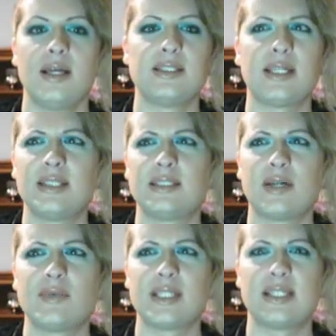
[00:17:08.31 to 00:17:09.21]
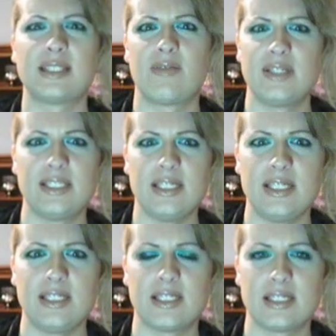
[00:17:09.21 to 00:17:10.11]
he said his son was like
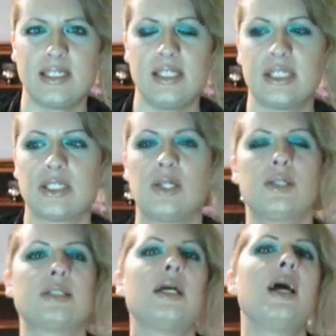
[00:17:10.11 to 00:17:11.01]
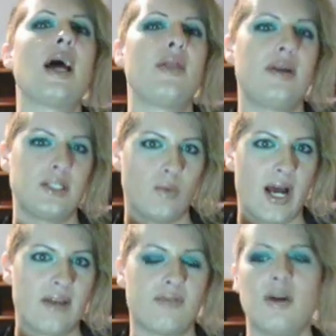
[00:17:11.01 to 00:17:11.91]
17, 16 years old, and then his
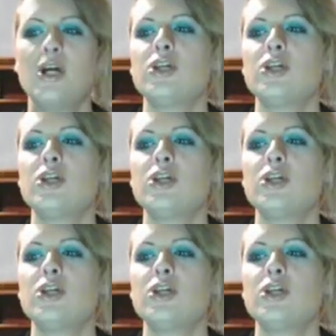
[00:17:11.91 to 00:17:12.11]
wife.